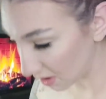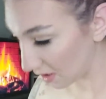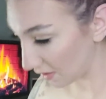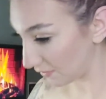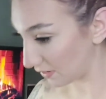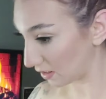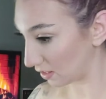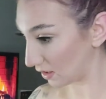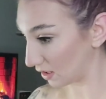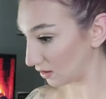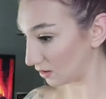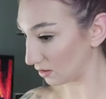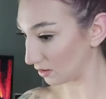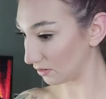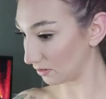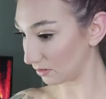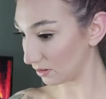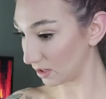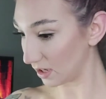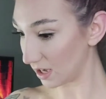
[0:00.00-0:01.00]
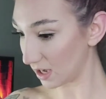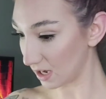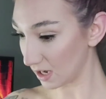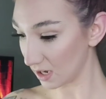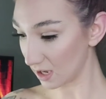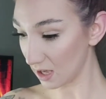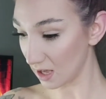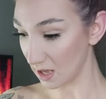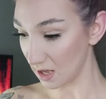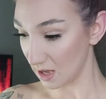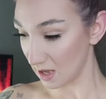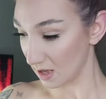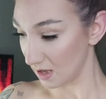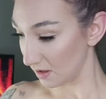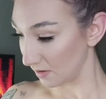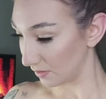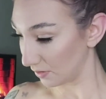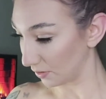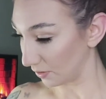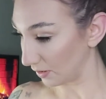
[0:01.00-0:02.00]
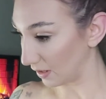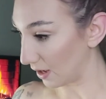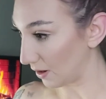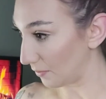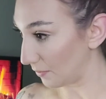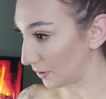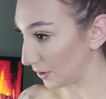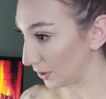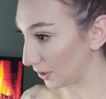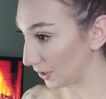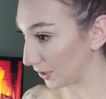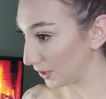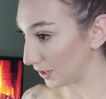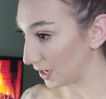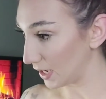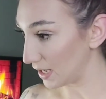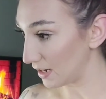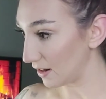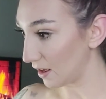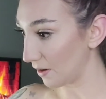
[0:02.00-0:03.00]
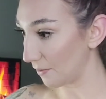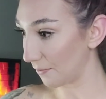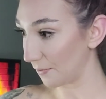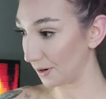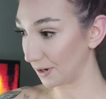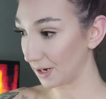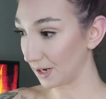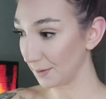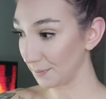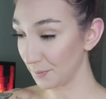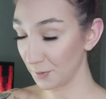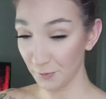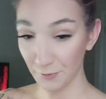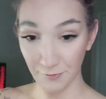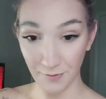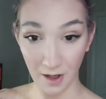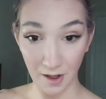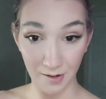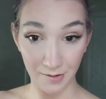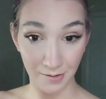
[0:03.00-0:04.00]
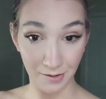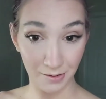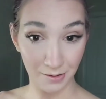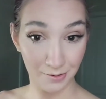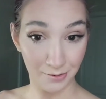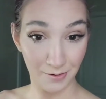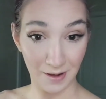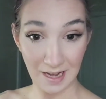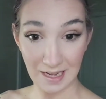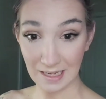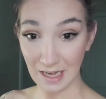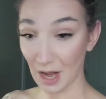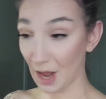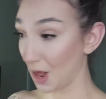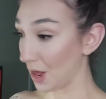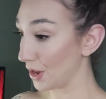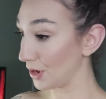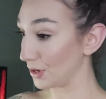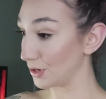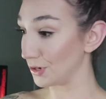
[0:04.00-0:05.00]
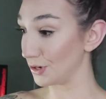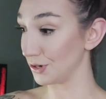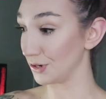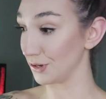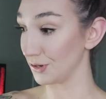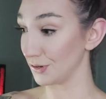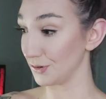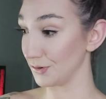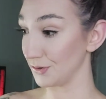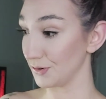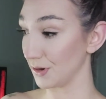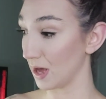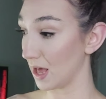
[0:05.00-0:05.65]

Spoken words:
everything looks okay. So now we're good. We're gonna move on straight to